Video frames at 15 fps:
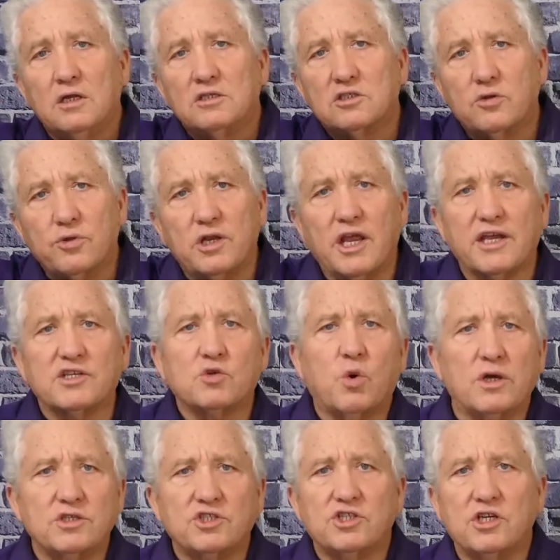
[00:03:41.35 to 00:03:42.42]
So the next
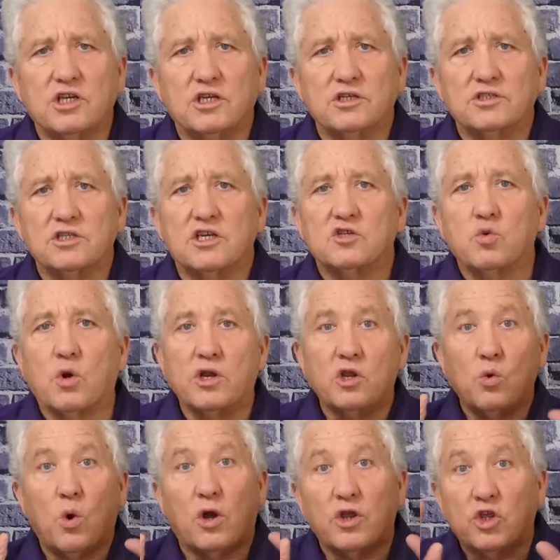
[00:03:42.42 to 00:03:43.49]
question is, is what do
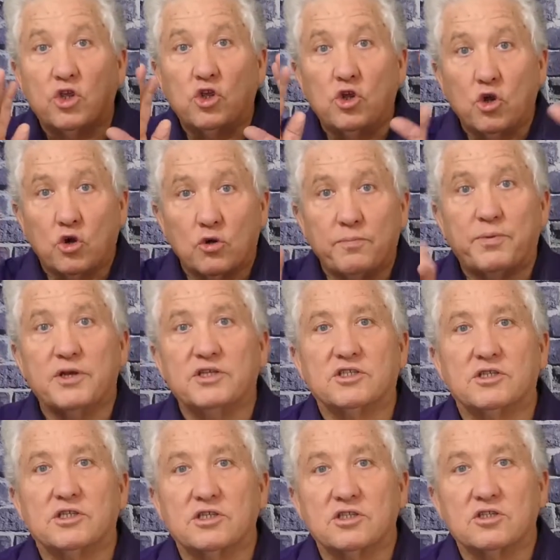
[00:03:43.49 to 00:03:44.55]
you want your
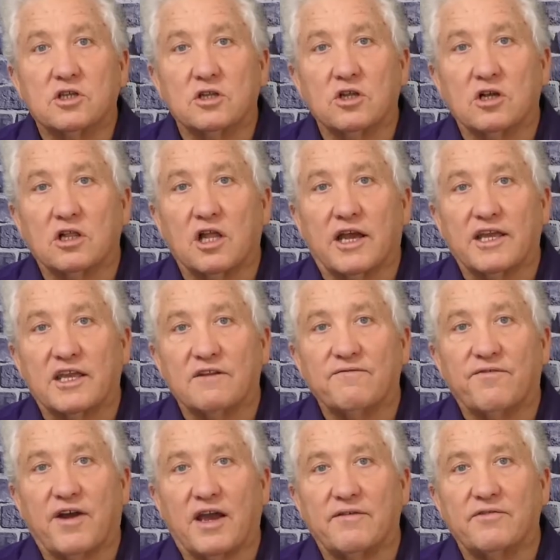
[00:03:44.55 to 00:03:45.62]
business to look like in
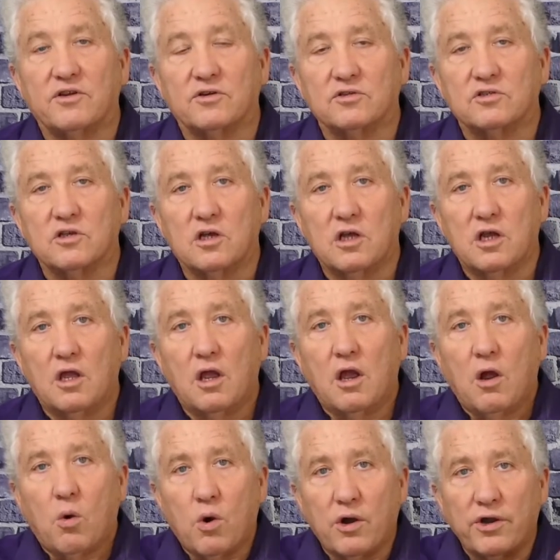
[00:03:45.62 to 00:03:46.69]
five years?
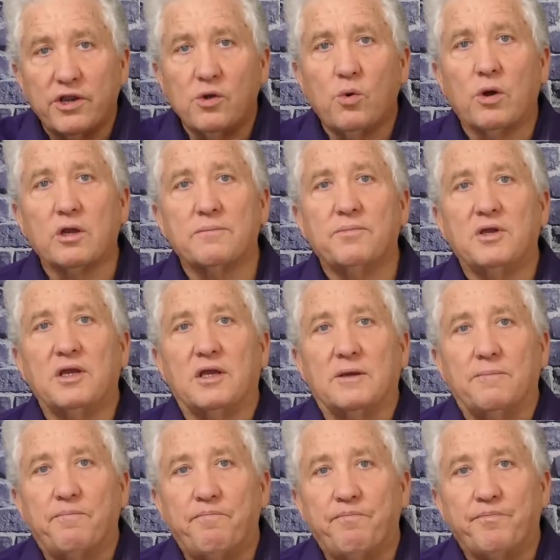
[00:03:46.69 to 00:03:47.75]
Where do you want to be?
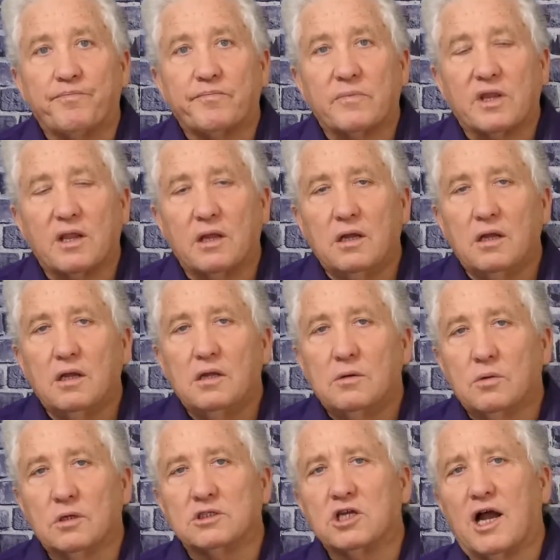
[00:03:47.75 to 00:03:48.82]

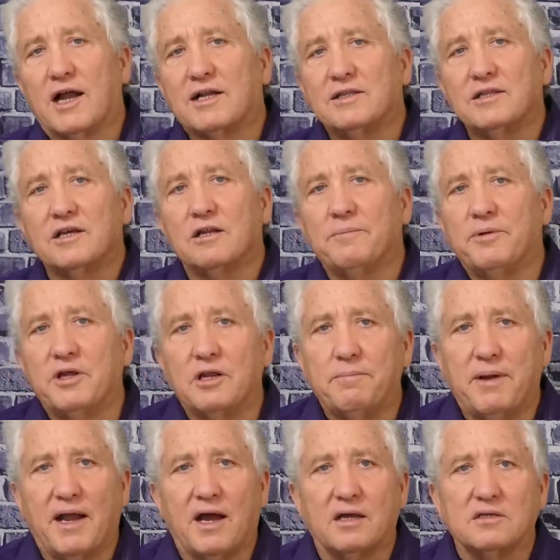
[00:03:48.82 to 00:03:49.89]
We'll talk a little bit
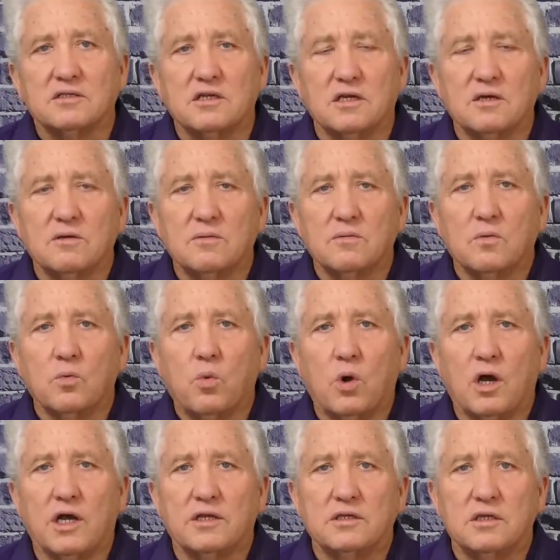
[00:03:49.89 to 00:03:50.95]
about uh,
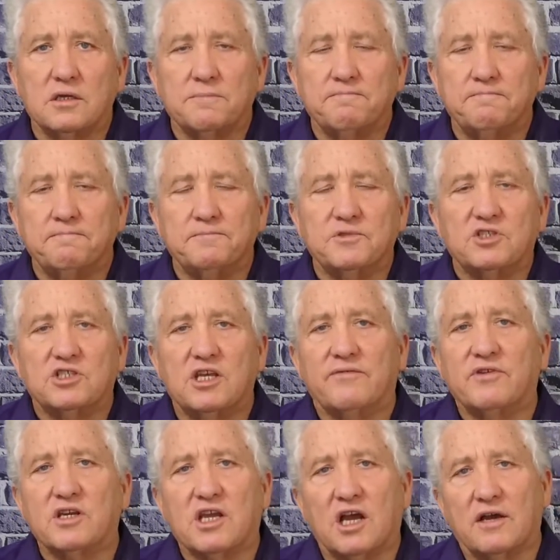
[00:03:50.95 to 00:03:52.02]
what uh,
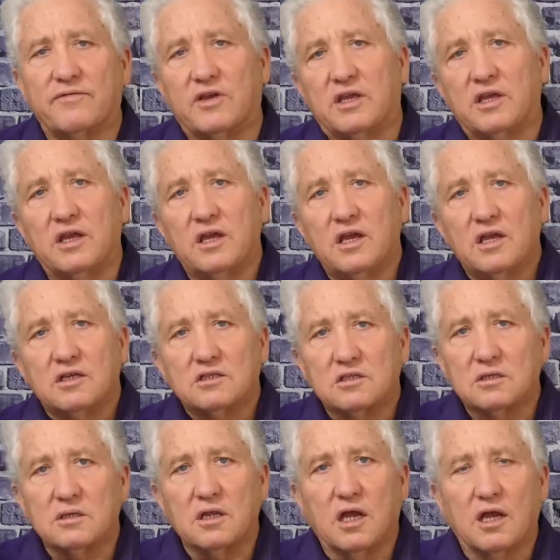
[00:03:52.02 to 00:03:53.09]
Stephen Covey
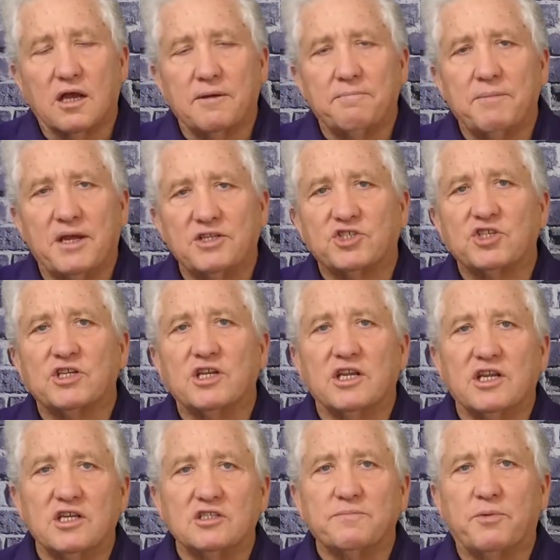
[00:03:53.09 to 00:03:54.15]
uh, mentioned in
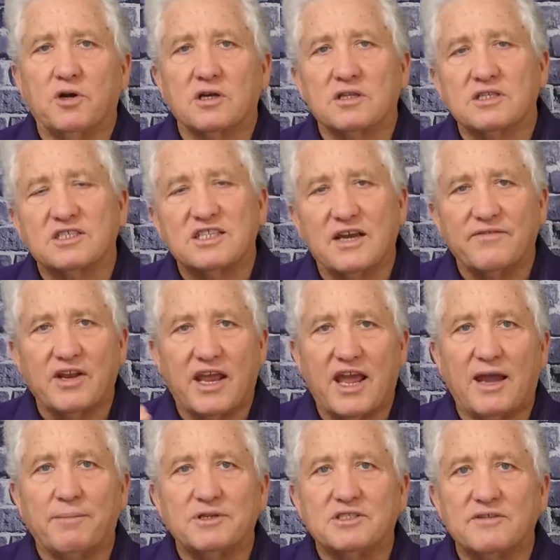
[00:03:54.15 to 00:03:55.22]
his book, The Seven
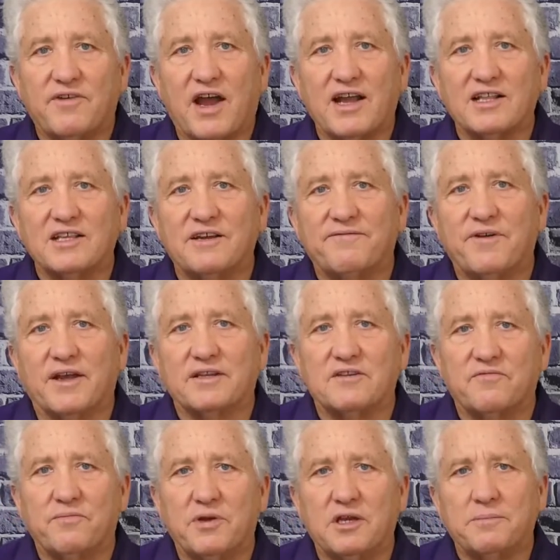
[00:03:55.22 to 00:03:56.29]
Habits of Highly
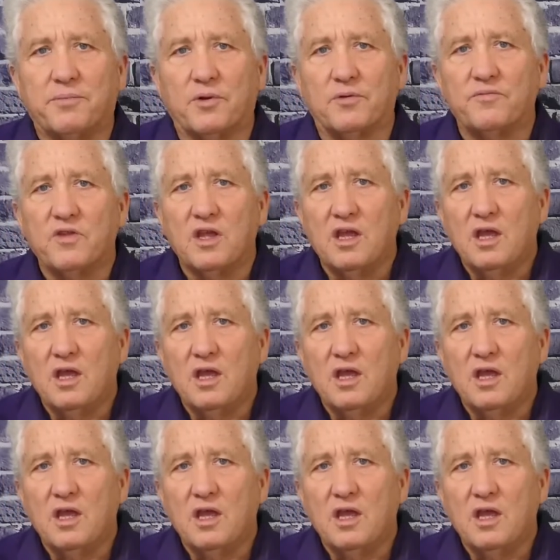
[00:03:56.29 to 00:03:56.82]
Effective People.